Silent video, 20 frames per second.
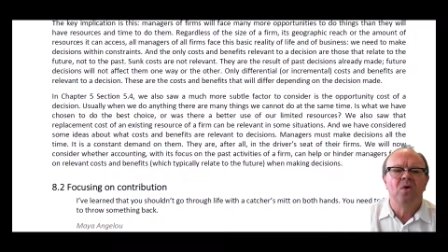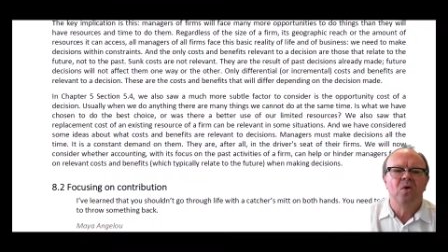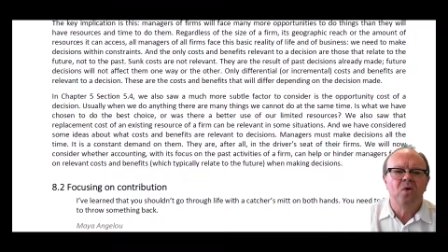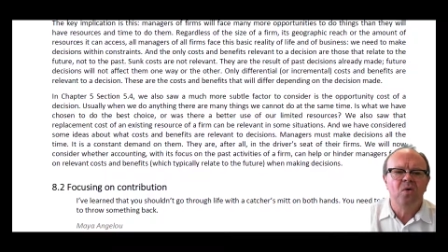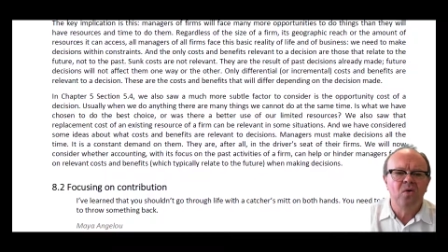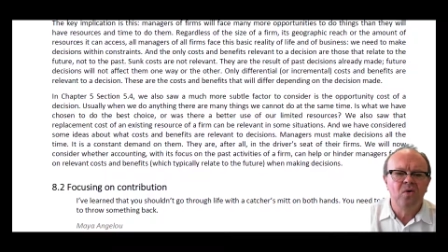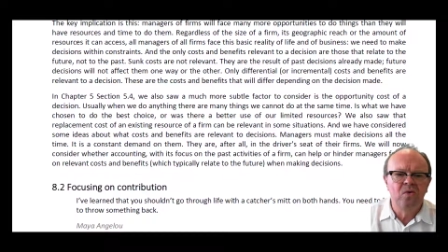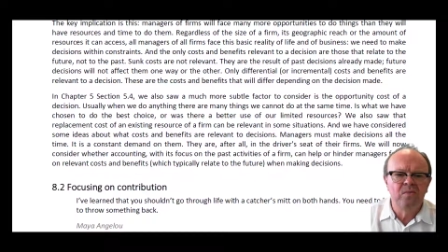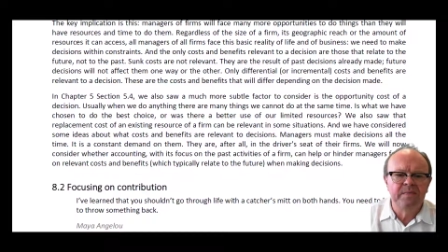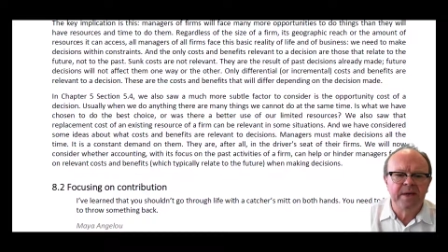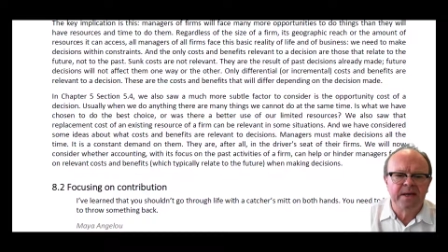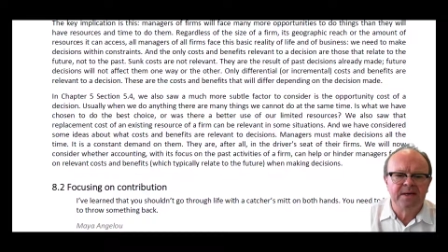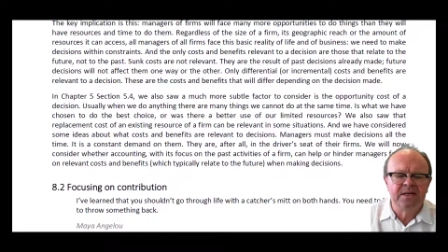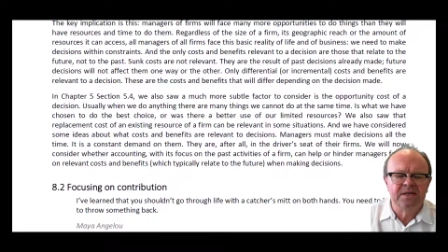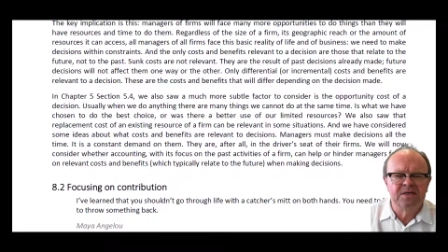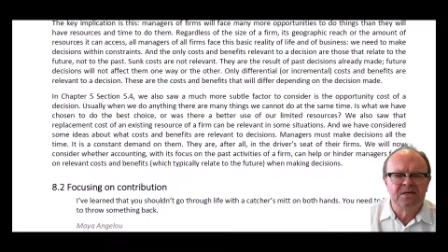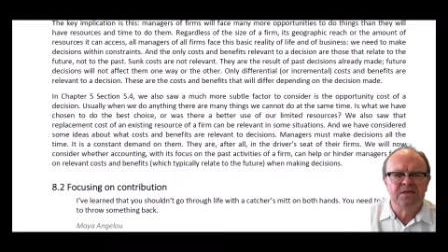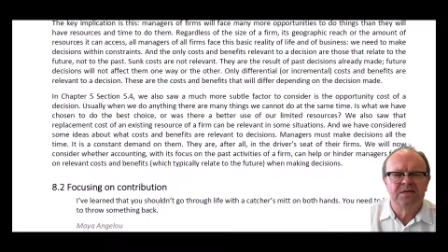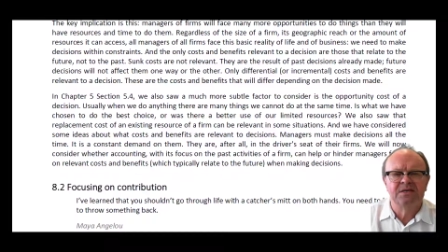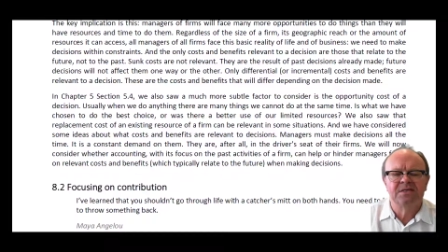all
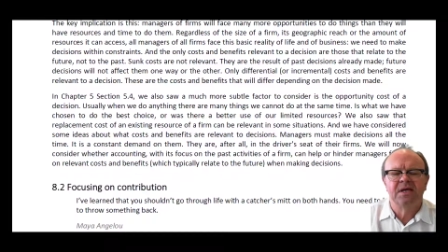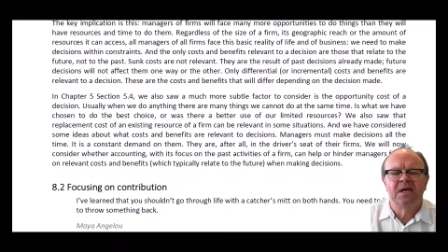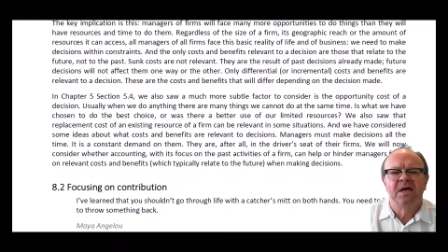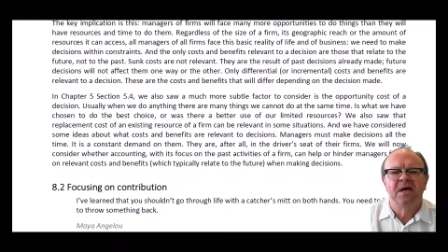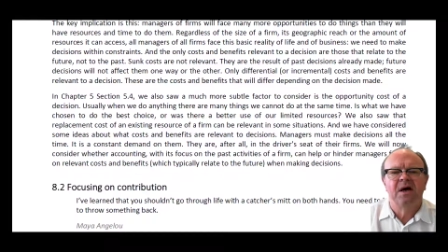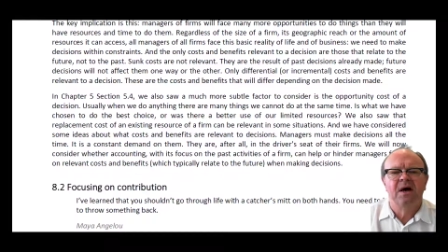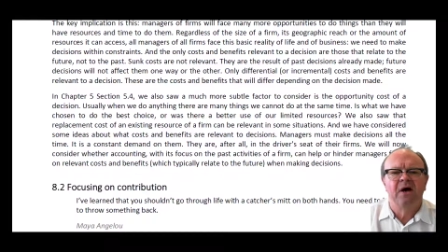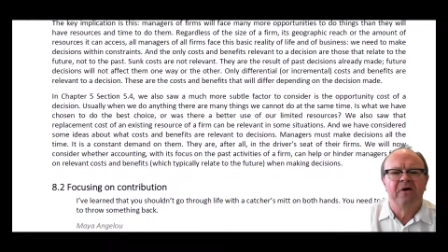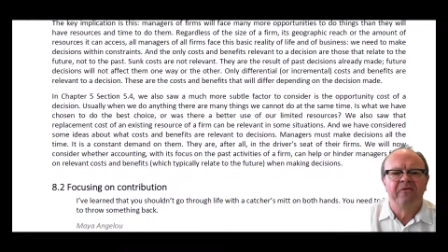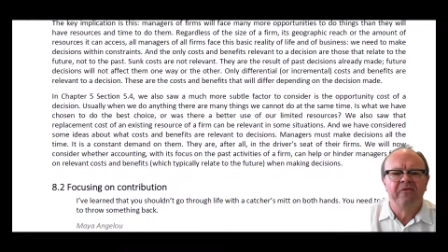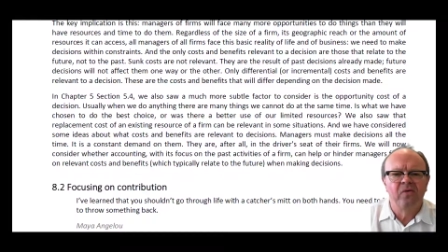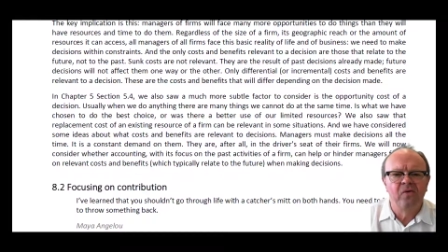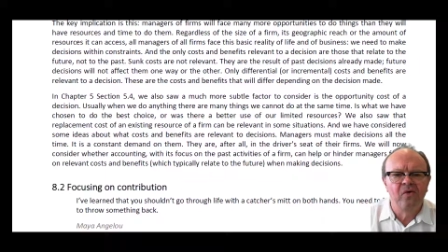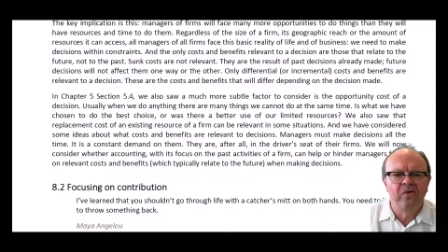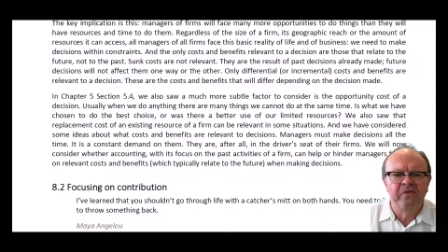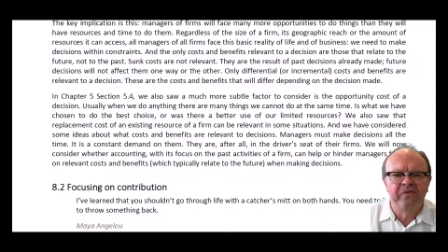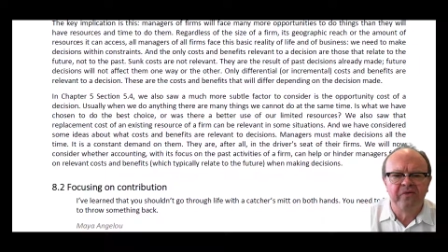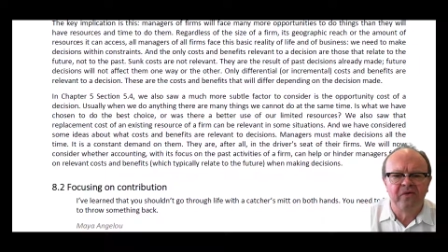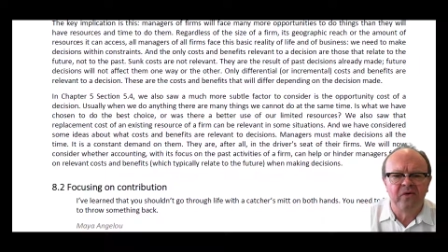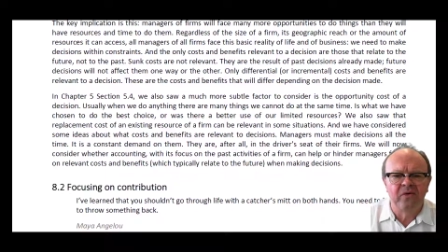managers of
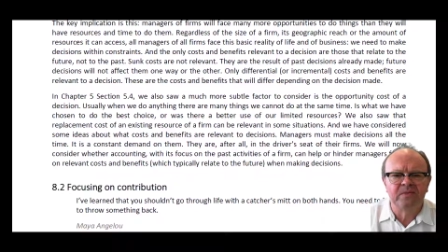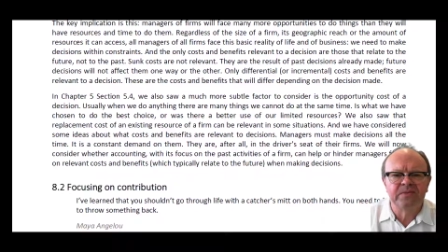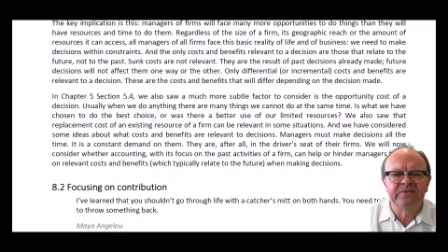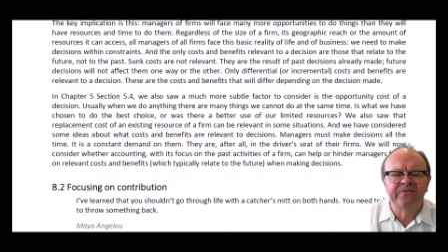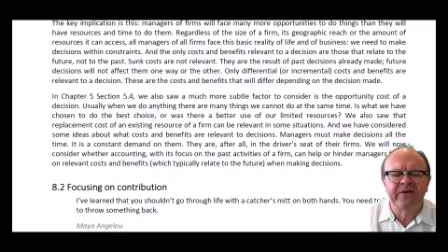all firms